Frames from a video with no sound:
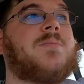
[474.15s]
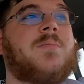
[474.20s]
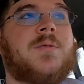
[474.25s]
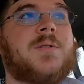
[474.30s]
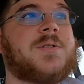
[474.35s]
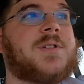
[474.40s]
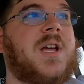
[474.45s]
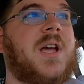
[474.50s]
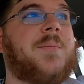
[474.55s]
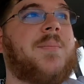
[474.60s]

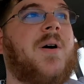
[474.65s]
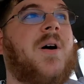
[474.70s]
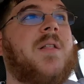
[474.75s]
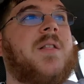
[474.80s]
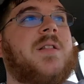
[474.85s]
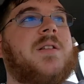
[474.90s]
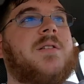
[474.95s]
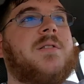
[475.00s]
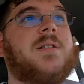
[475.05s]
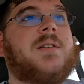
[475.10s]
We'll skip all
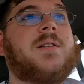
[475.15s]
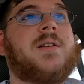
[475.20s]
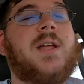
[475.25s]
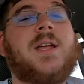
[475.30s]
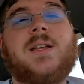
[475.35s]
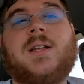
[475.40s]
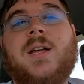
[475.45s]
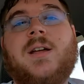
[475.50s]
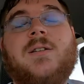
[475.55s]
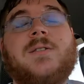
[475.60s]
the little
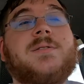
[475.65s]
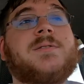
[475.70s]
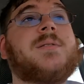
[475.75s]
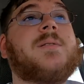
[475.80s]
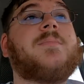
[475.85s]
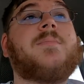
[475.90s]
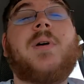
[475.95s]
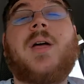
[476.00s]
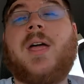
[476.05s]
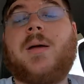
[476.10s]
details.
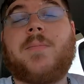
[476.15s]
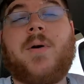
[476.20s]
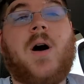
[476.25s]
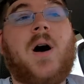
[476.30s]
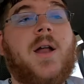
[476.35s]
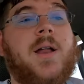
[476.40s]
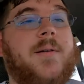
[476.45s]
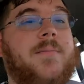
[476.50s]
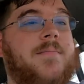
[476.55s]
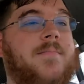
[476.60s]
He
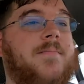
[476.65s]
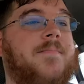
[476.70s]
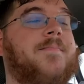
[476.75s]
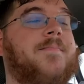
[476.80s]
bought it.